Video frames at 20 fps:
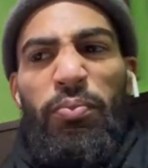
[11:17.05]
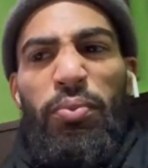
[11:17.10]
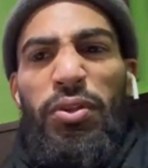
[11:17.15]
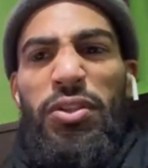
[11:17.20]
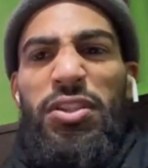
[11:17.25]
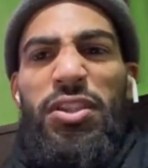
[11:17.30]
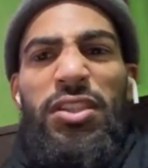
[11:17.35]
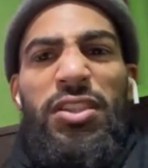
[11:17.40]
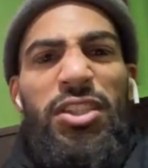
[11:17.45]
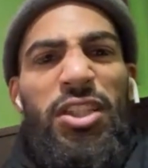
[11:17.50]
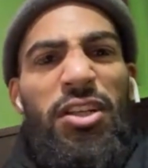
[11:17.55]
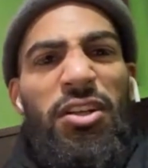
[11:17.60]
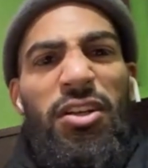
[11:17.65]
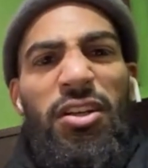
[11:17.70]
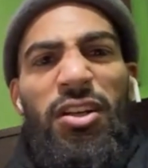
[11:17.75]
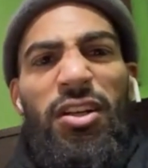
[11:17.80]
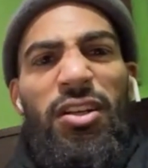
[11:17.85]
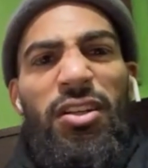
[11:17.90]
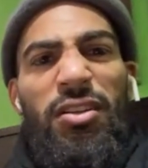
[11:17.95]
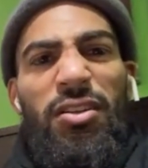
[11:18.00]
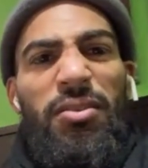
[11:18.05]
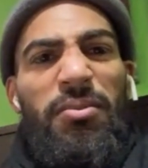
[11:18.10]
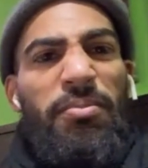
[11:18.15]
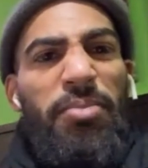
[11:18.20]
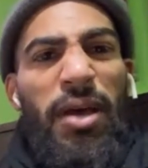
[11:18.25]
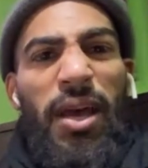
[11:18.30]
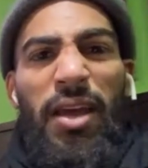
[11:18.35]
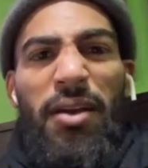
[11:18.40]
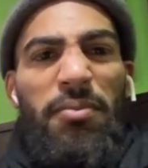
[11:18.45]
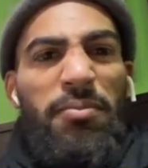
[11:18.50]
pushing Jared
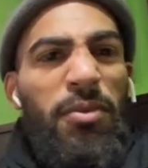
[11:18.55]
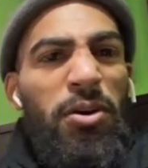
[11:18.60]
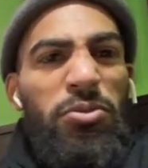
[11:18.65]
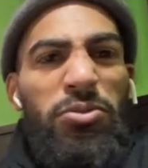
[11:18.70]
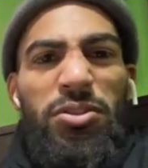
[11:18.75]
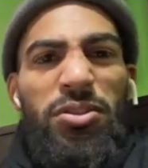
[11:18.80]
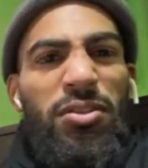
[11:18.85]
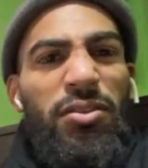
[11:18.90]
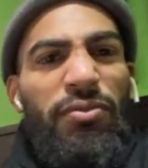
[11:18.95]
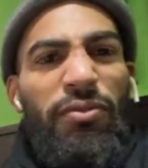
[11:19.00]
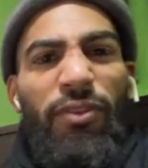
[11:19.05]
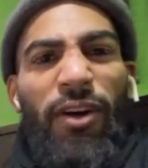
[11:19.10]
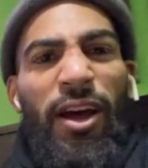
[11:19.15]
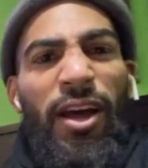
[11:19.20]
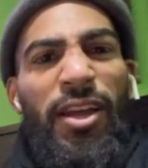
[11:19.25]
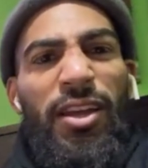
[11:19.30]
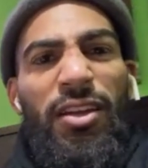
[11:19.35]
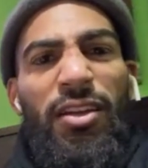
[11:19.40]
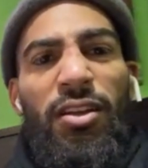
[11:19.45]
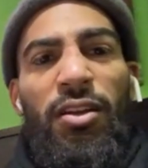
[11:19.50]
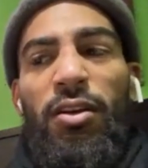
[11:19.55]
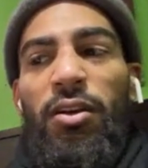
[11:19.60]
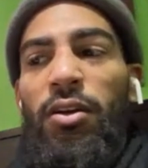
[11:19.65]
back most of the fight.